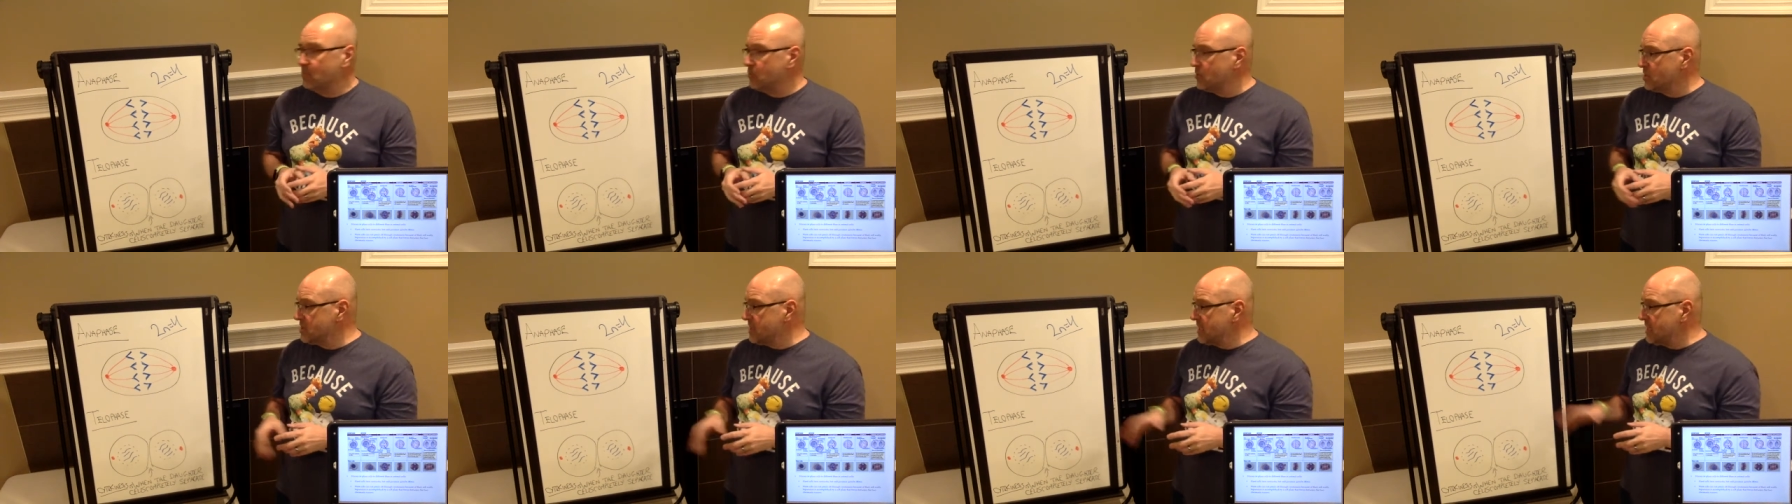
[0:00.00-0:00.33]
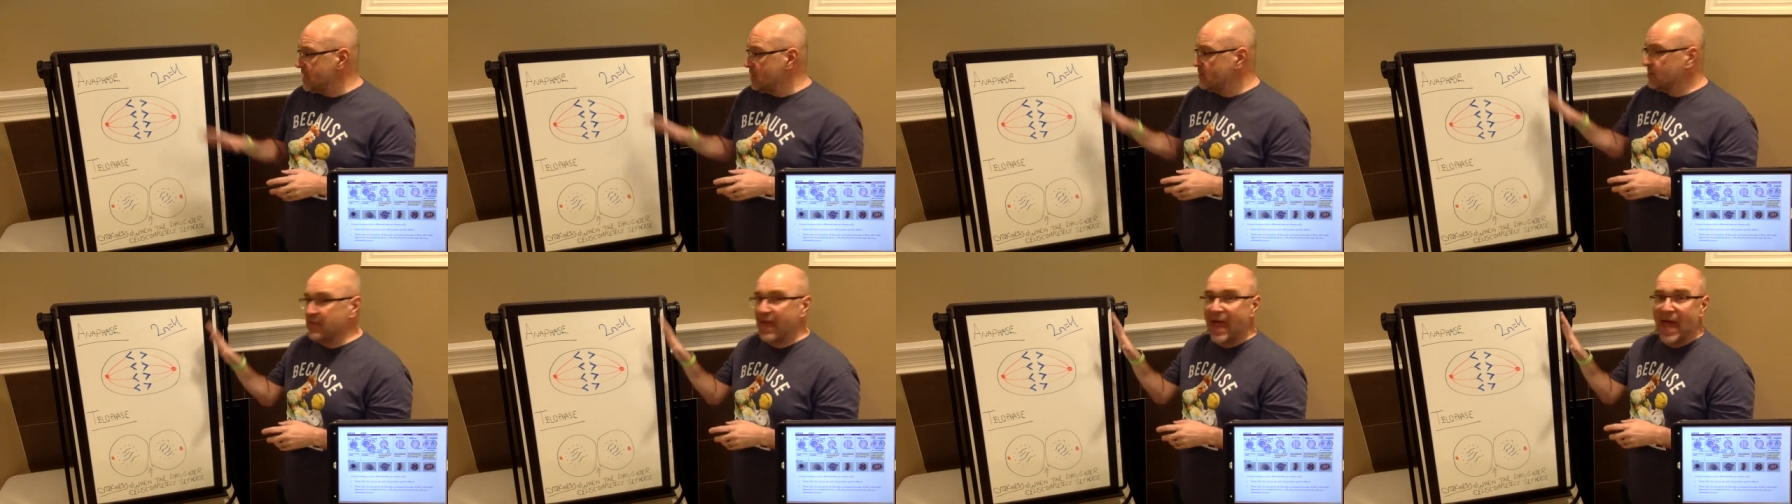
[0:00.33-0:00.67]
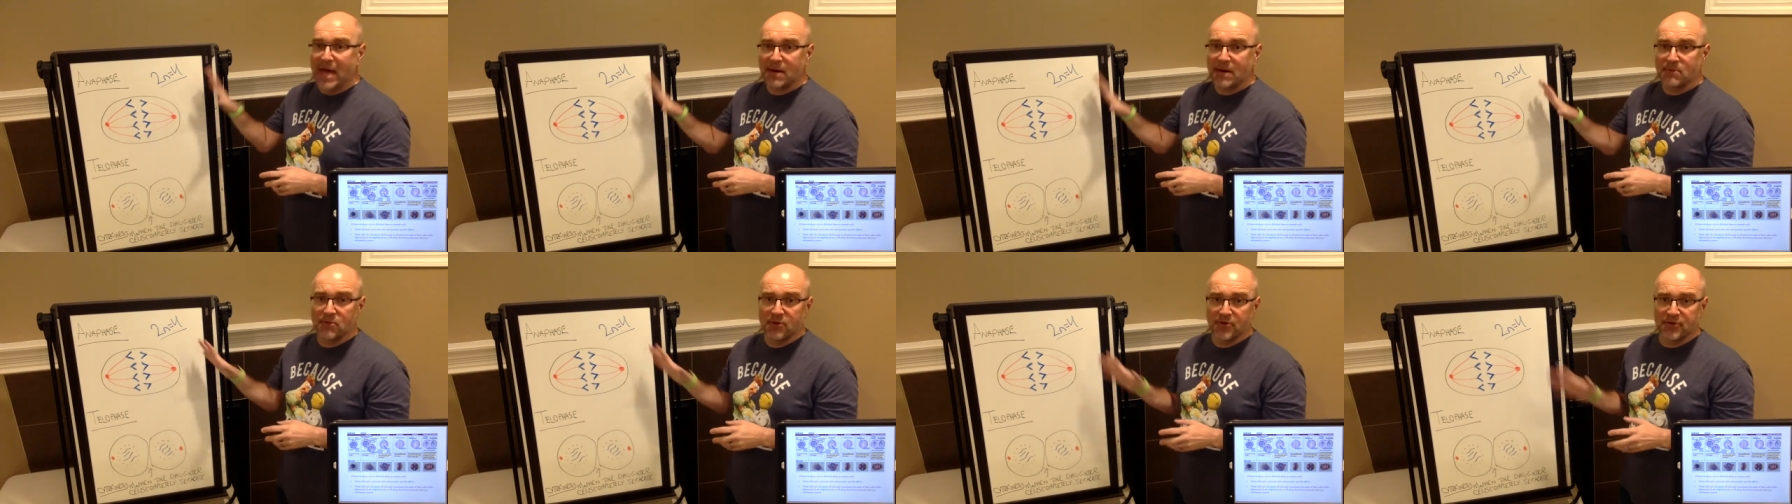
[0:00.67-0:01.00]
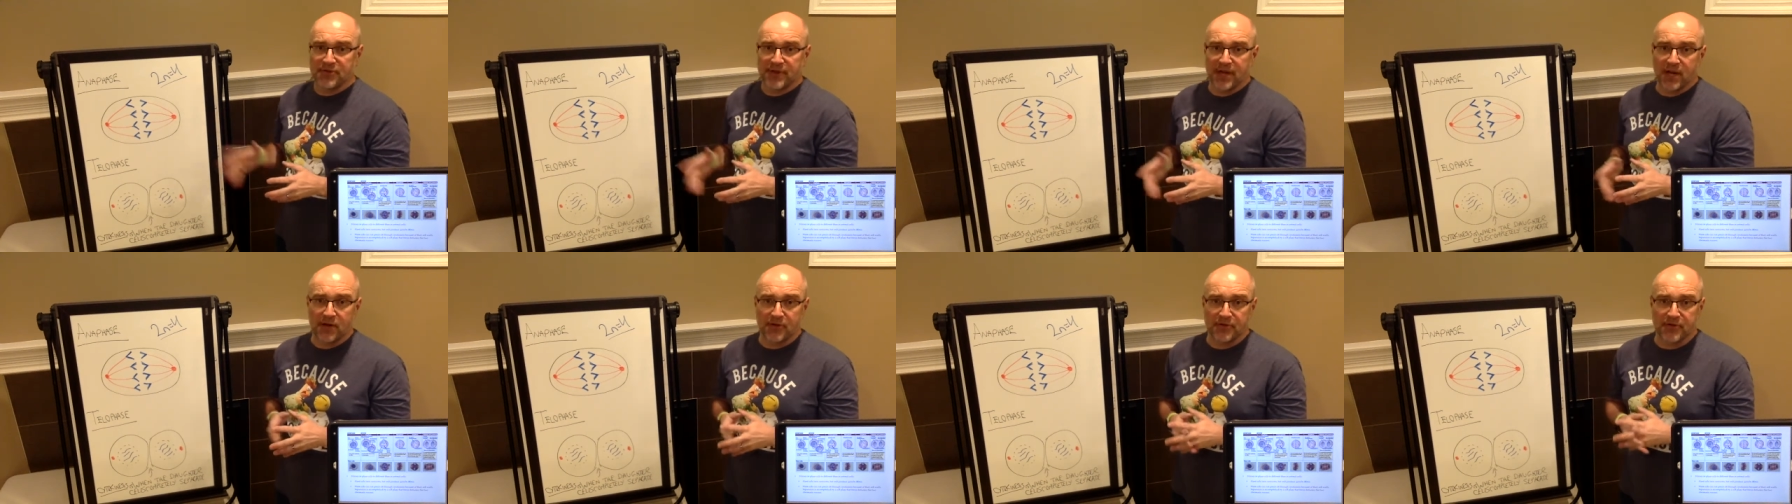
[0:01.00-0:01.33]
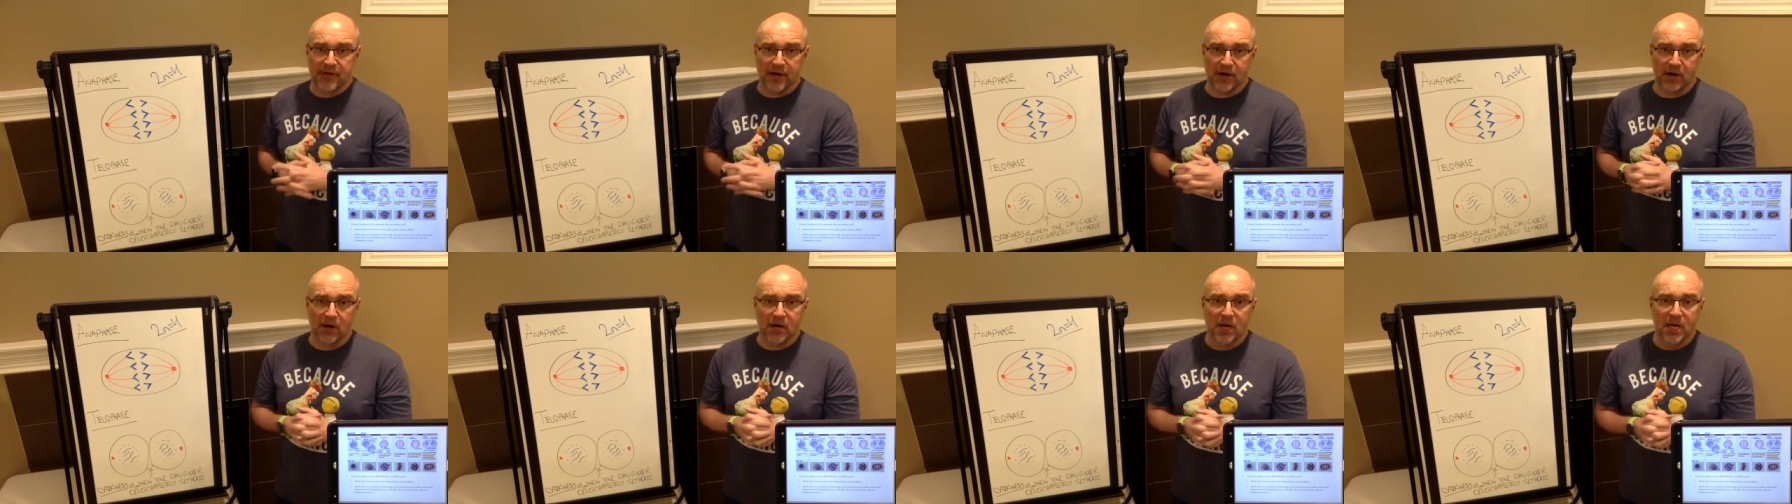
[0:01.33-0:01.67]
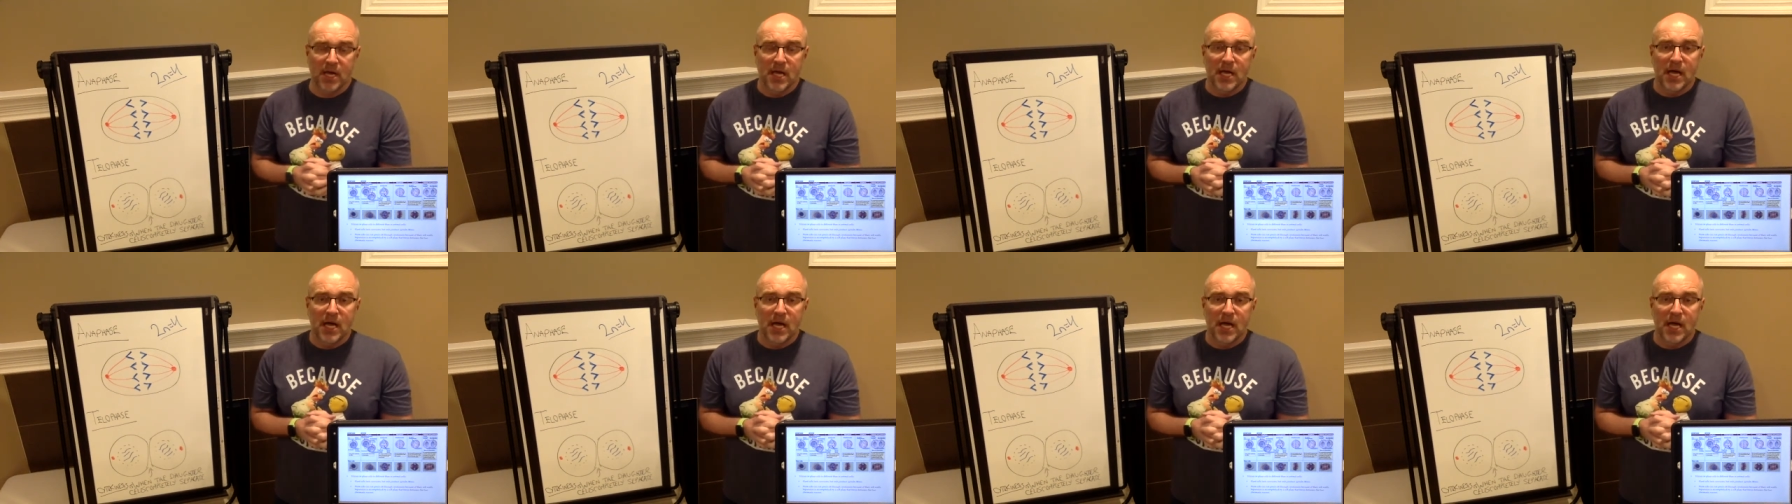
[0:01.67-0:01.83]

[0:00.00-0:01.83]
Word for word: Uh, we're dealing with animal cells here.